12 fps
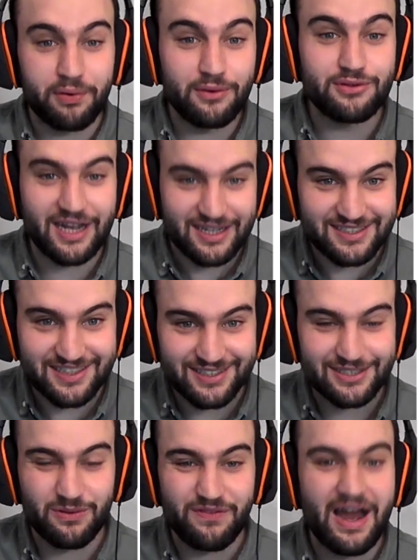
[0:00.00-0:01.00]

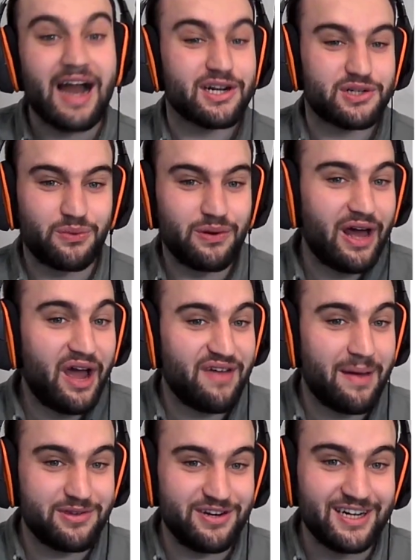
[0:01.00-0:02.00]
protesters with actual live
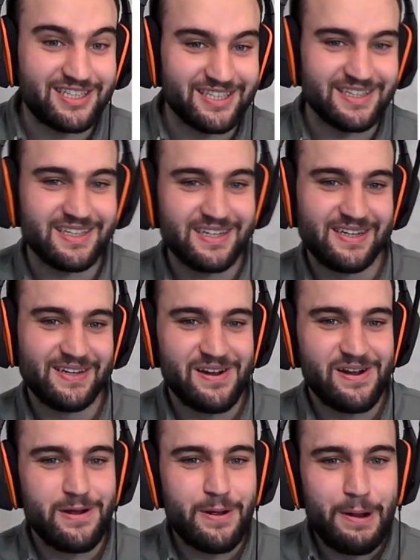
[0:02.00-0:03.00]
ammunition.
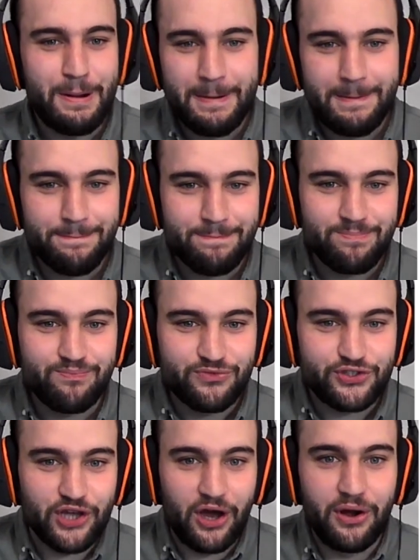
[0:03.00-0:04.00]

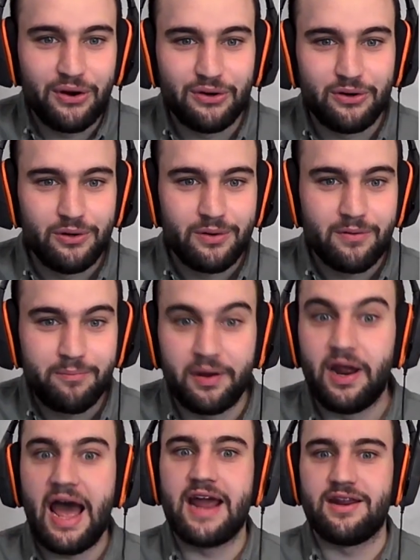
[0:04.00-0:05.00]
So,
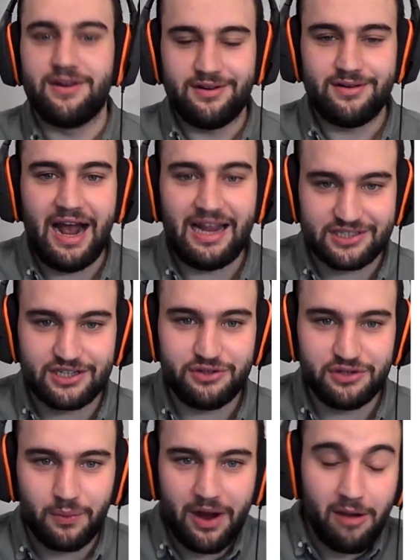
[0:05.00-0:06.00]
but hey, asking
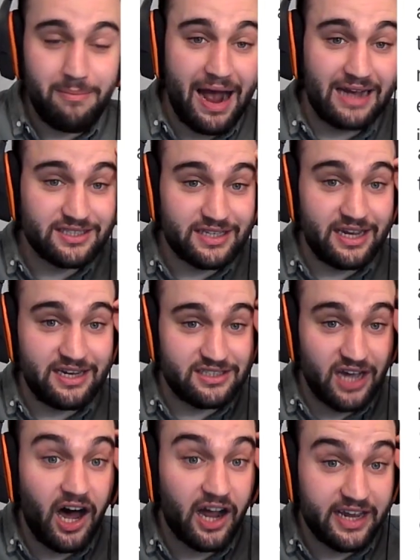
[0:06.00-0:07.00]
you to wear a mask in
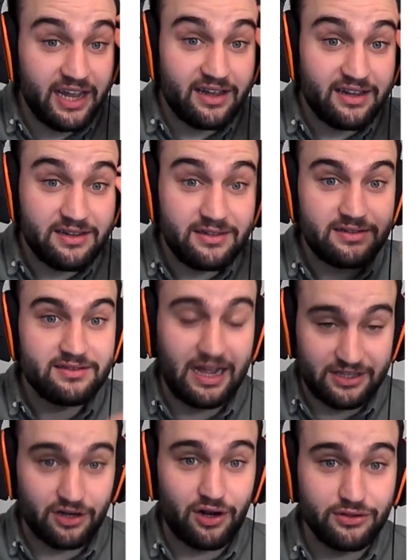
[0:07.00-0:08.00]
Target,
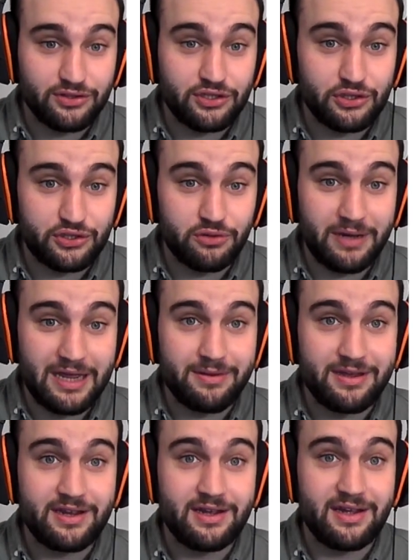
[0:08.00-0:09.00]
that's unconstitutional,
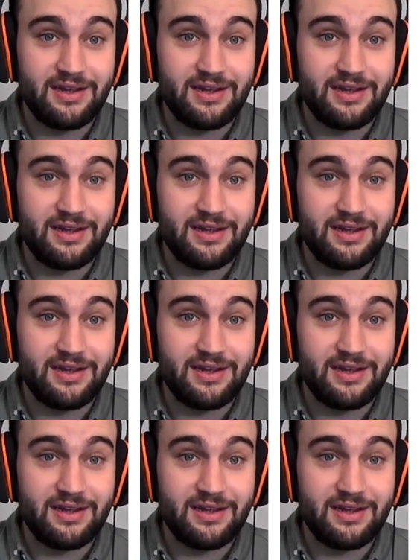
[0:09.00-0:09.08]
baby.